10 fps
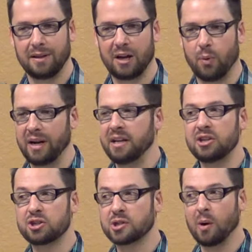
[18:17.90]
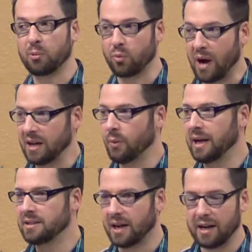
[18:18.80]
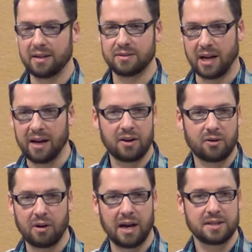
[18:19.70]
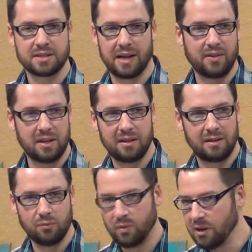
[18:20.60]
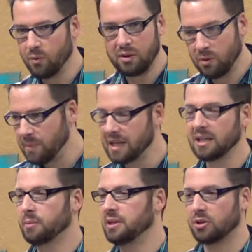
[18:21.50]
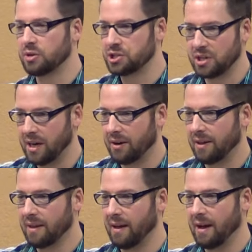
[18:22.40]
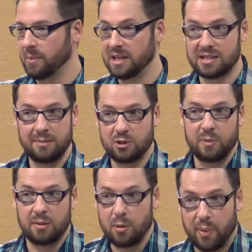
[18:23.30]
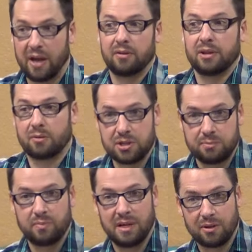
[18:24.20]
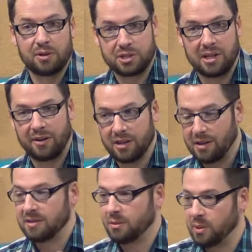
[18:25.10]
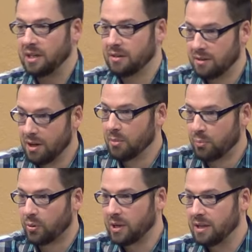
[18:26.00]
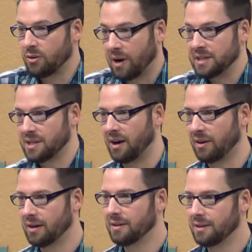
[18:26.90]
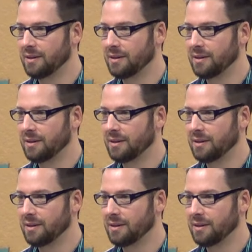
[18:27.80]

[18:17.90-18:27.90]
Like, why didn't he just show up right away, die on a cross, and then we'd immediately be in the Christian era? I mean, it seems to me to be better in the Christian era than to be in the pre-Christ era.